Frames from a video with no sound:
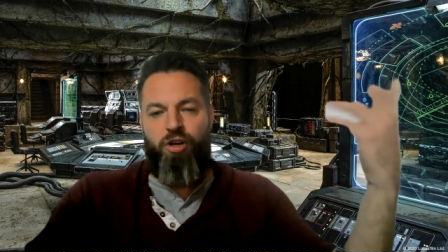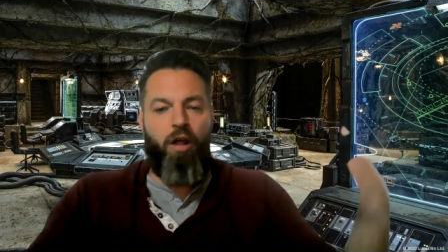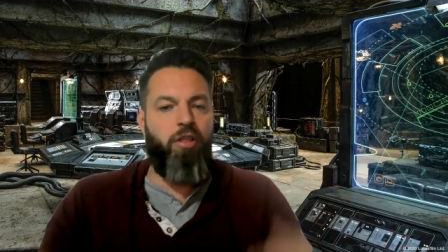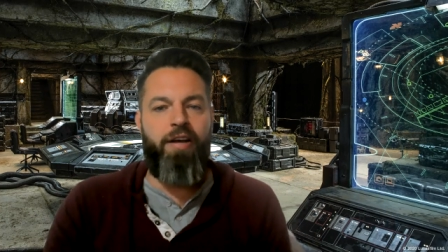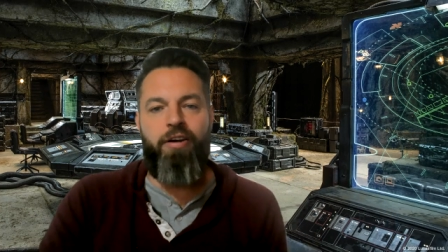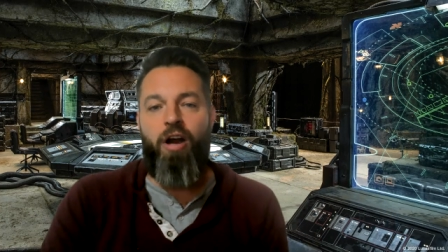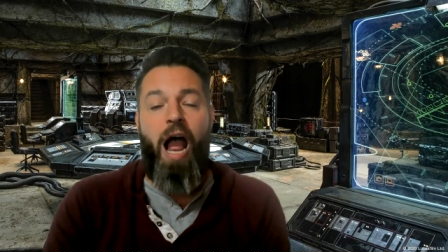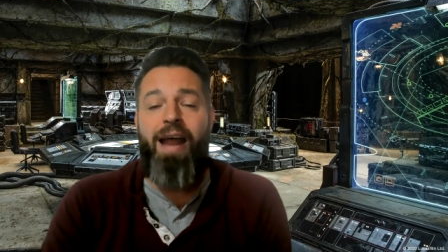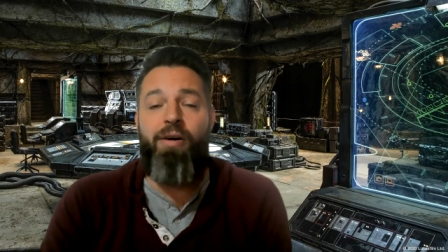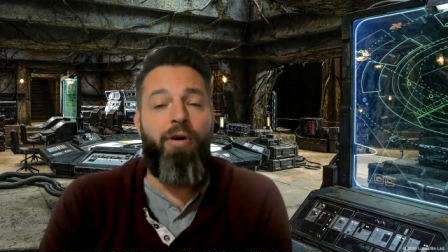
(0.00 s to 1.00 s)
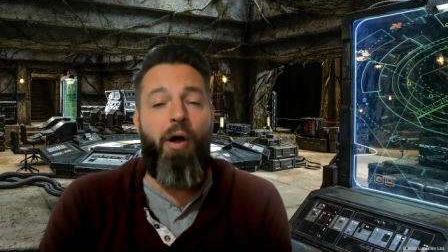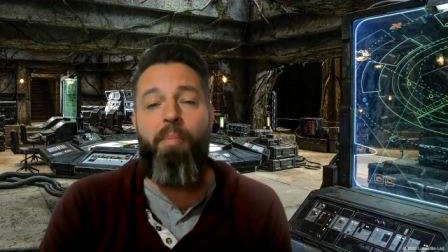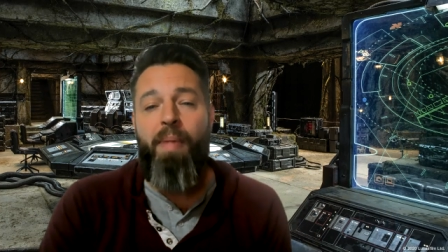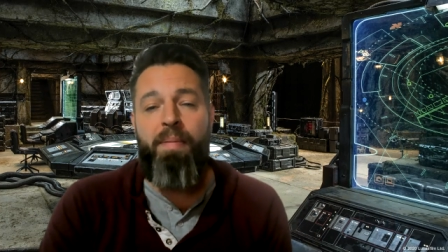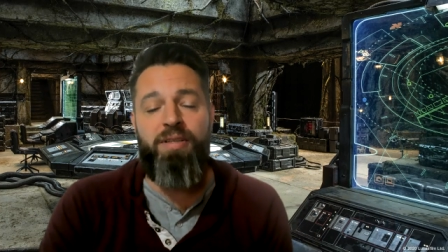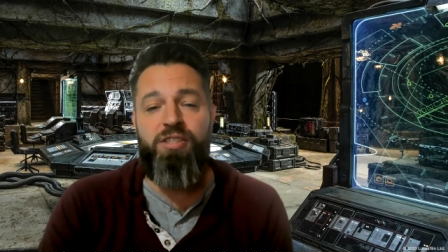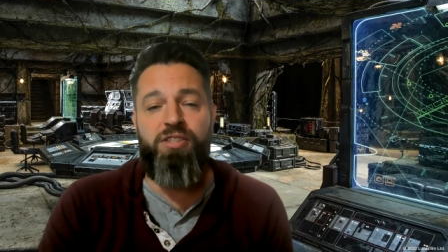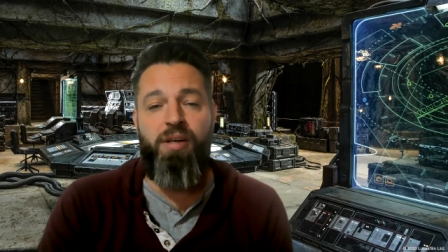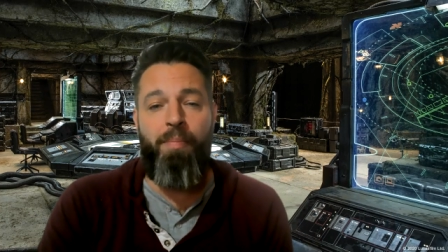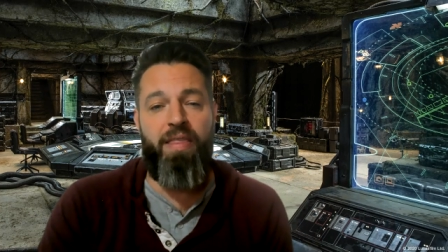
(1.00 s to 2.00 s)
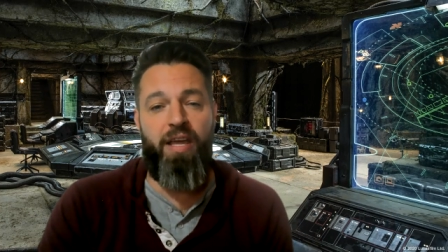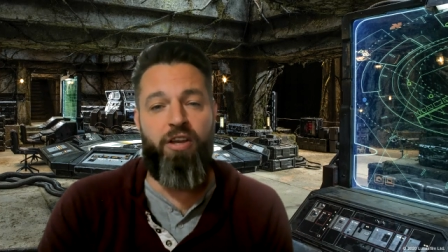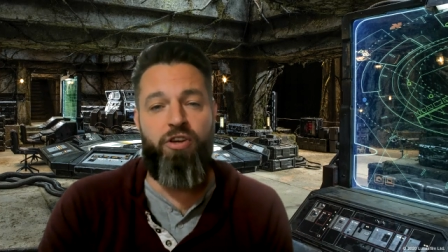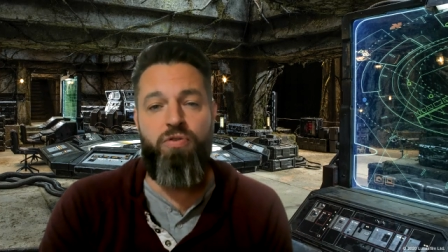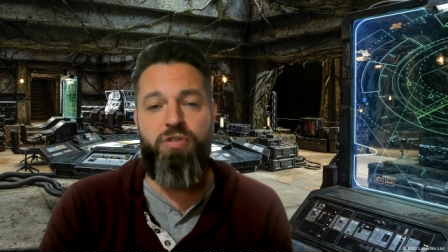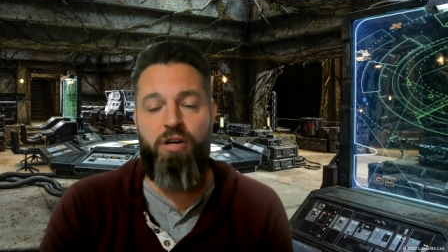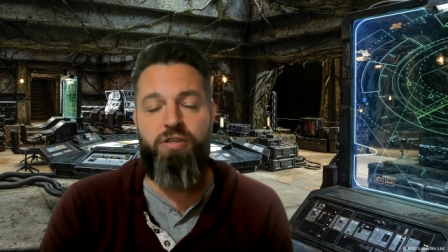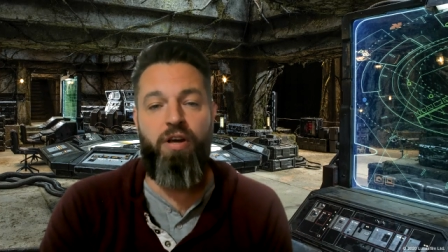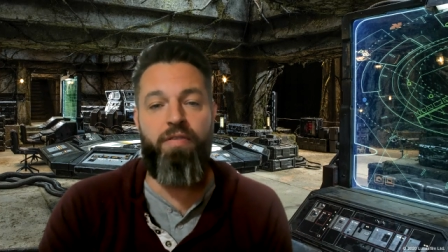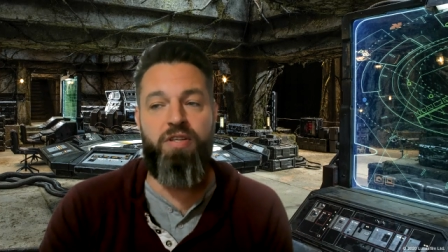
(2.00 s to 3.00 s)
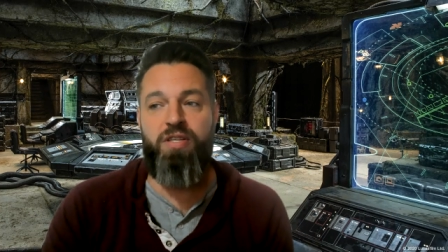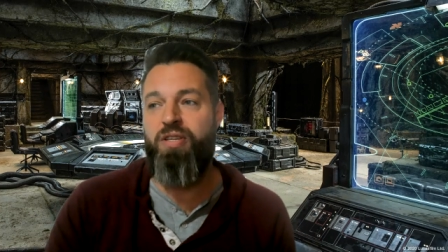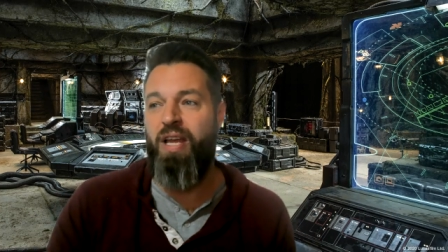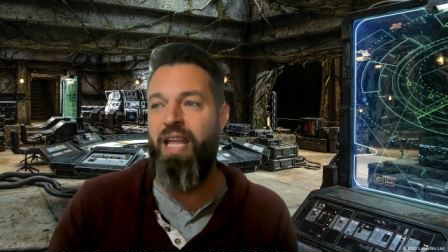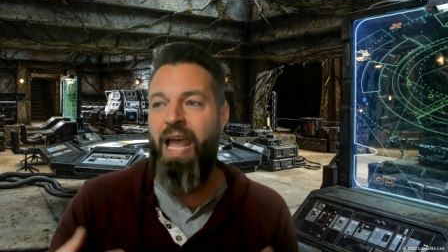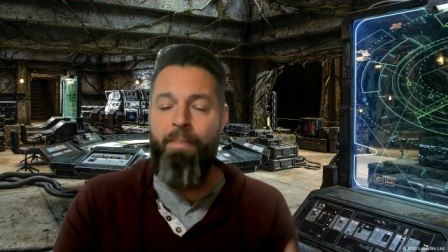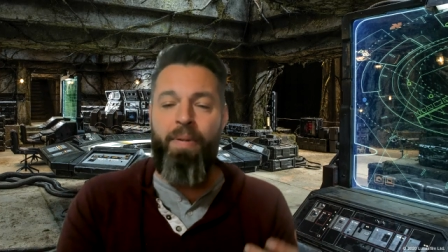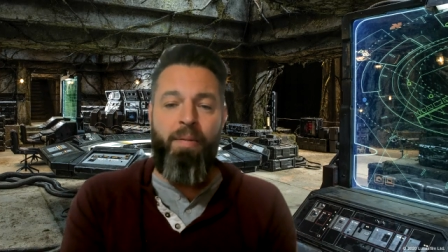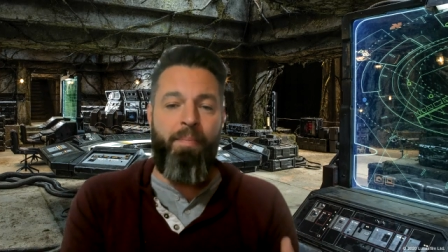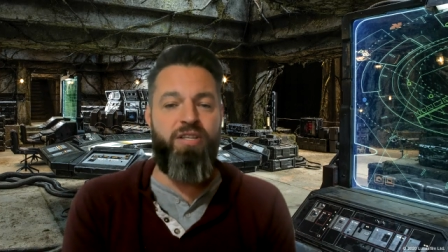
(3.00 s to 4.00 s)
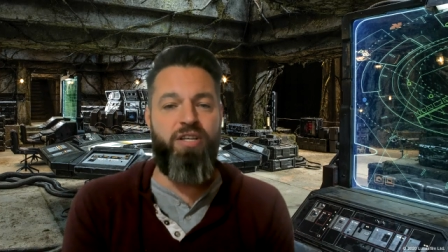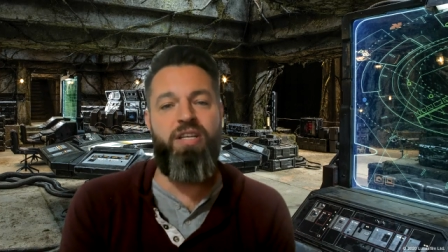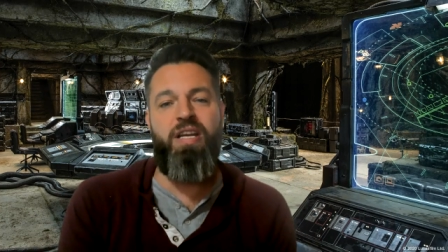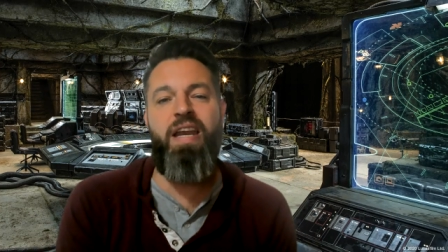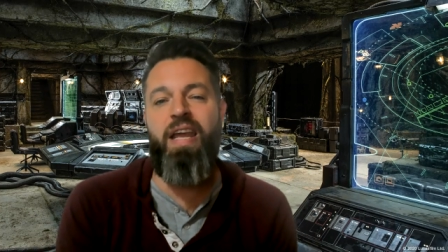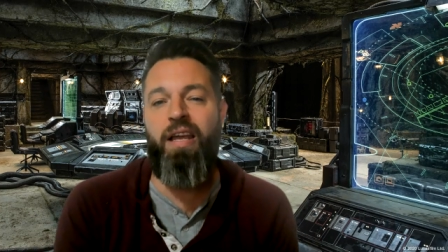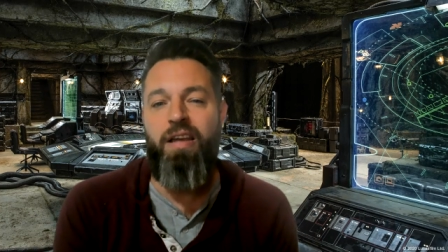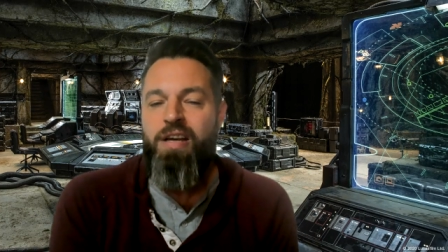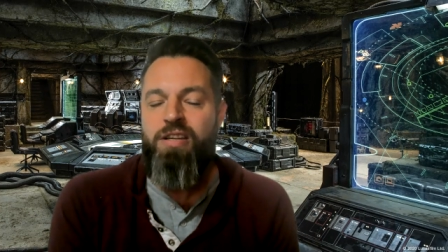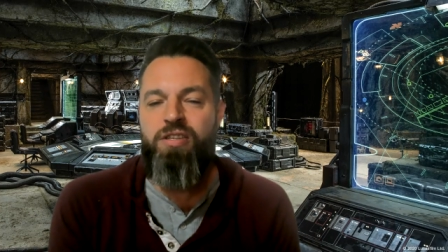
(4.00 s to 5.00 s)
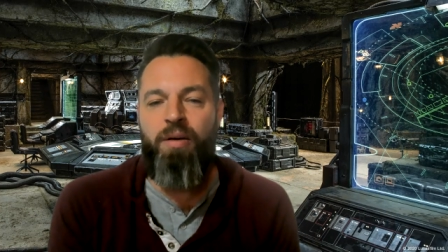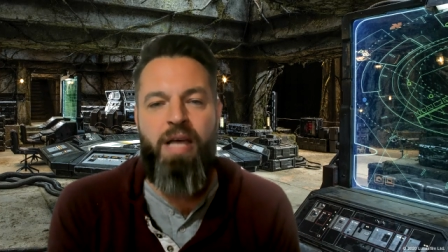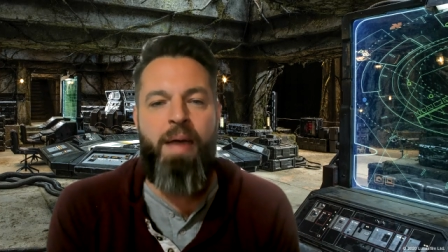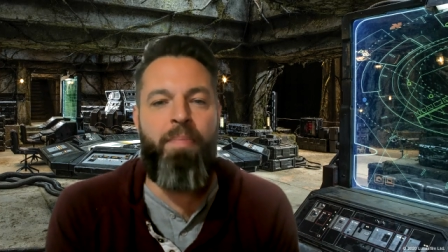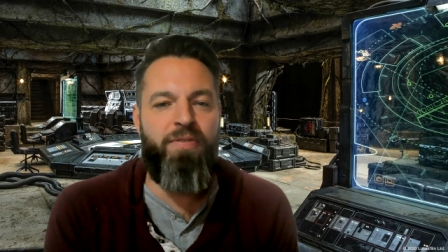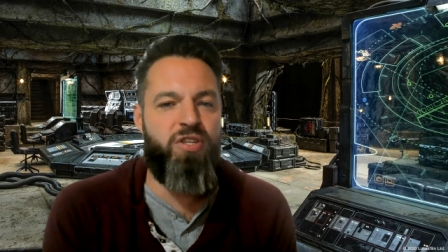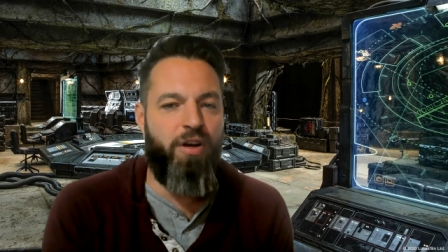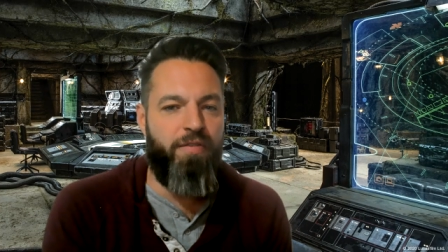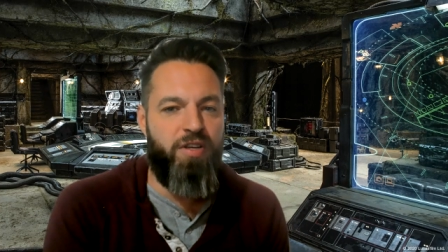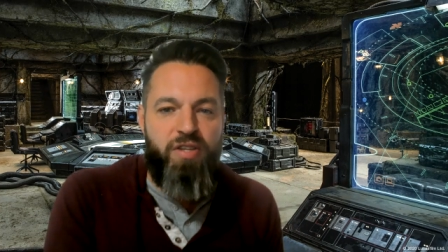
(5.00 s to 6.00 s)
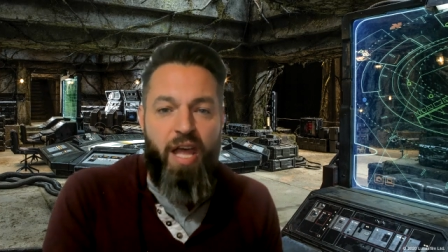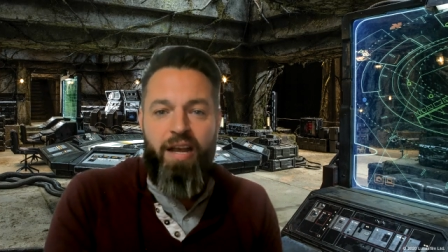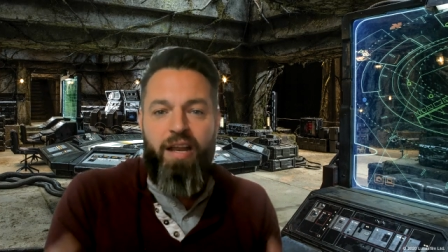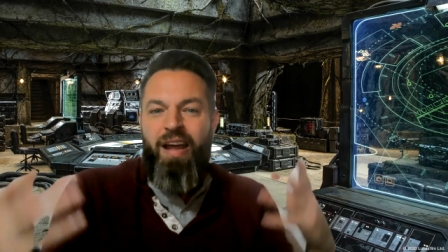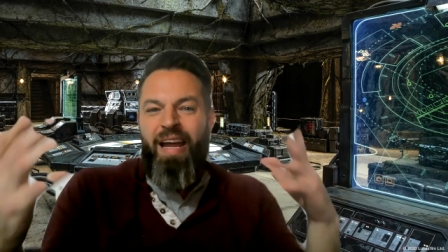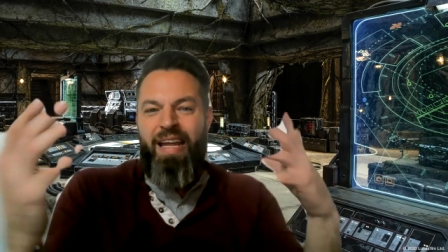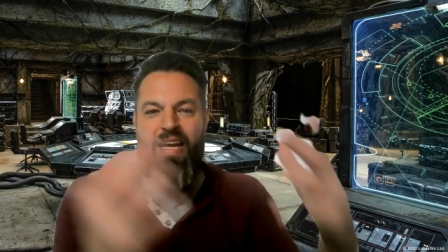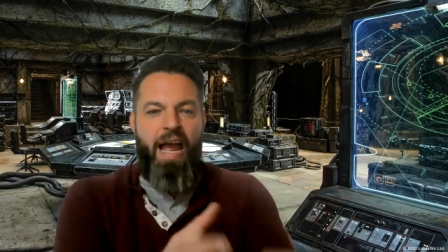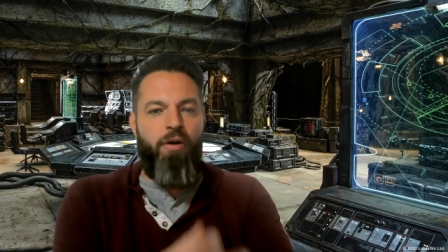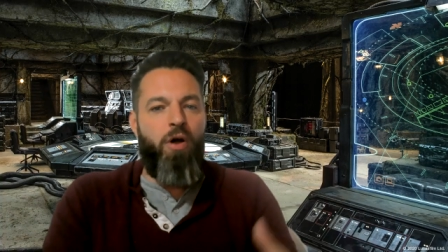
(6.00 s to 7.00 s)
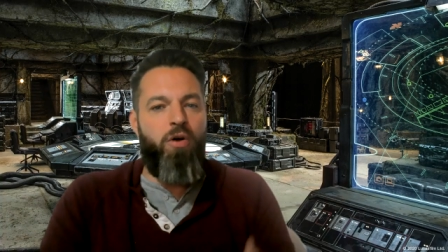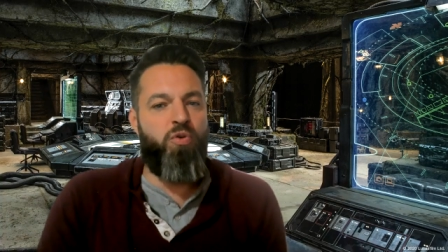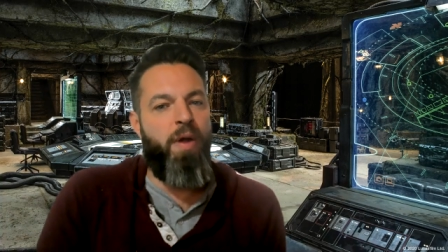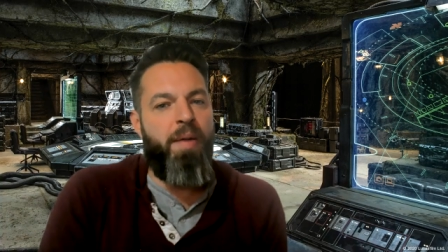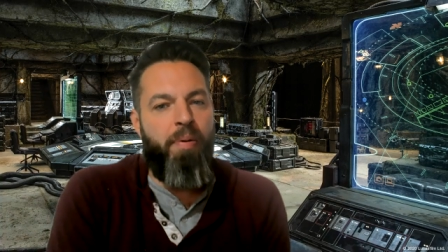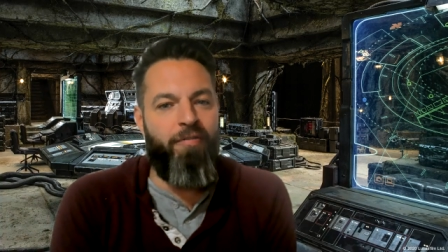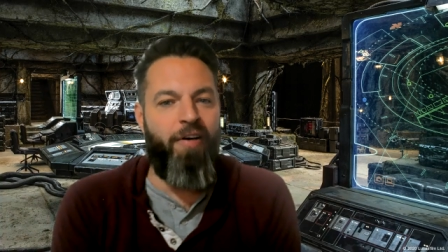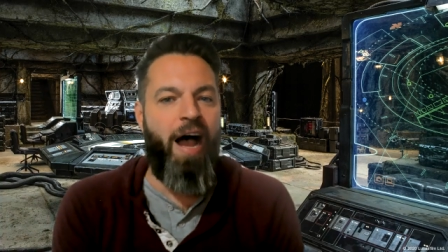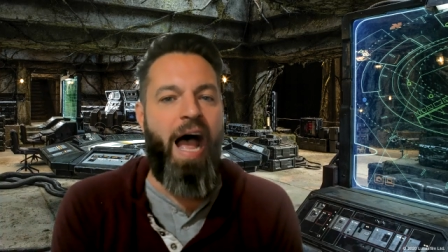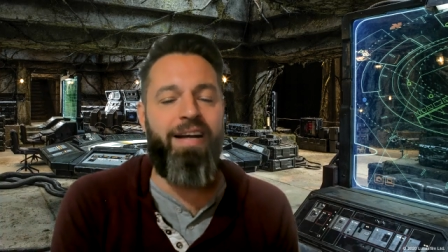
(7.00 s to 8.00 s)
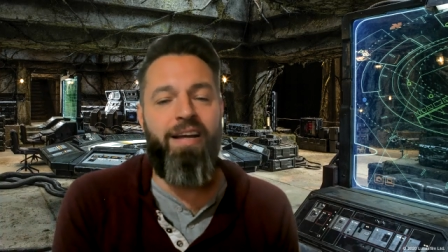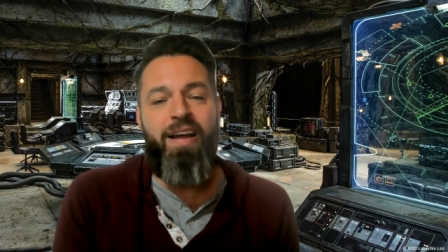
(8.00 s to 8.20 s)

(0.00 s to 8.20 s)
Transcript: a lender. I don't know. Maybe it's just somebody that could use our services, and they happen to mention needing some type of service that he now knows we provide.